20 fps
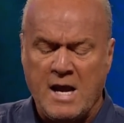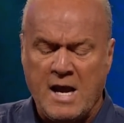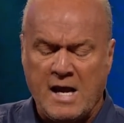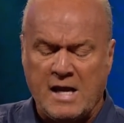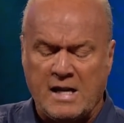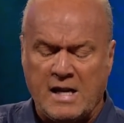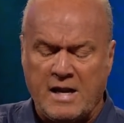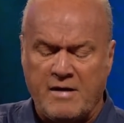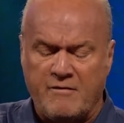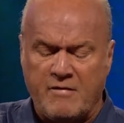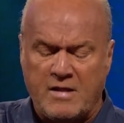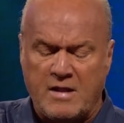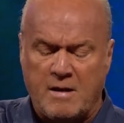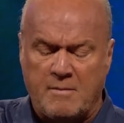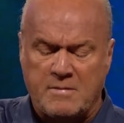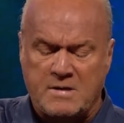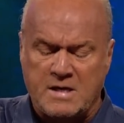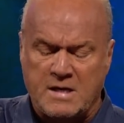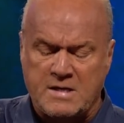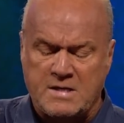and leaving
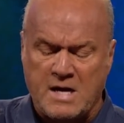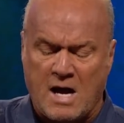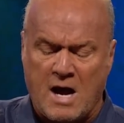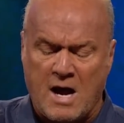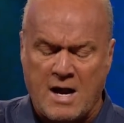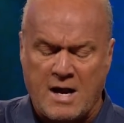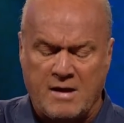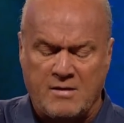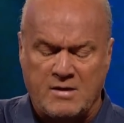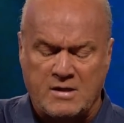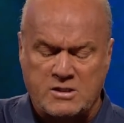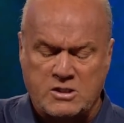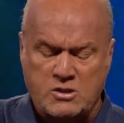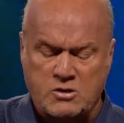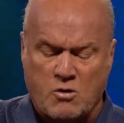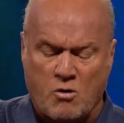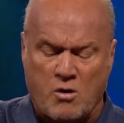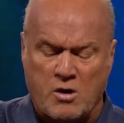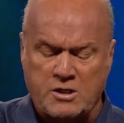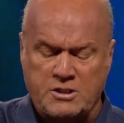them to die in the
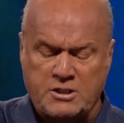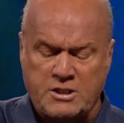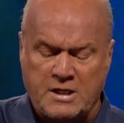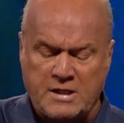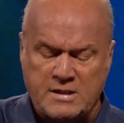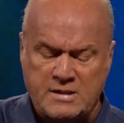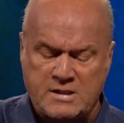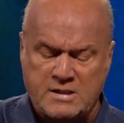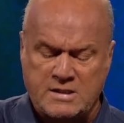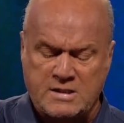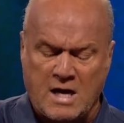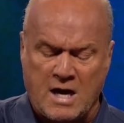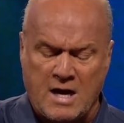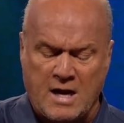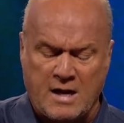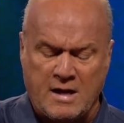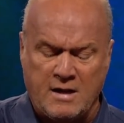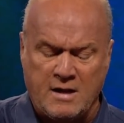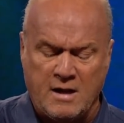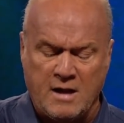scorching
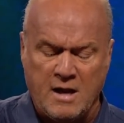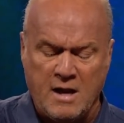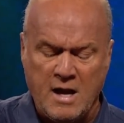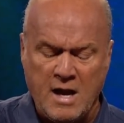sun.